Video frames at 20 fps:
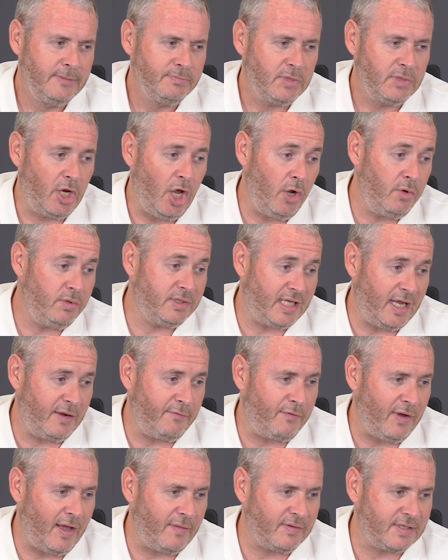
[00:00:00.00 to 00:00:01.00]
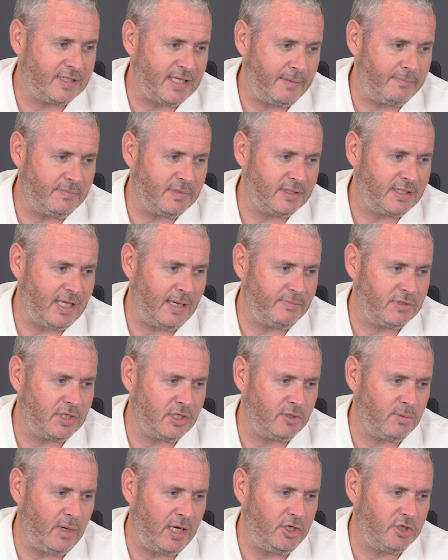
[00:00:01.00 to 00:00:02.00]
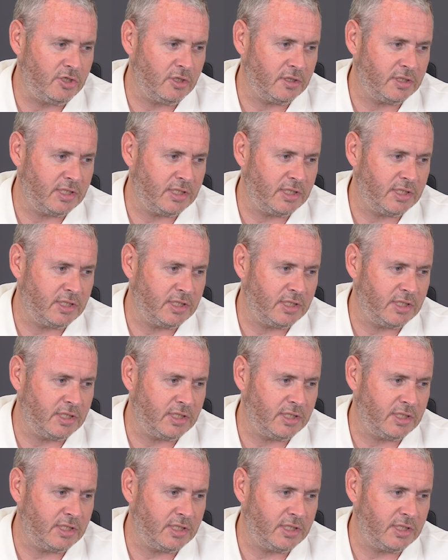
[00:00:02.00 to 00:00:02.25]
And Jose found the same situation.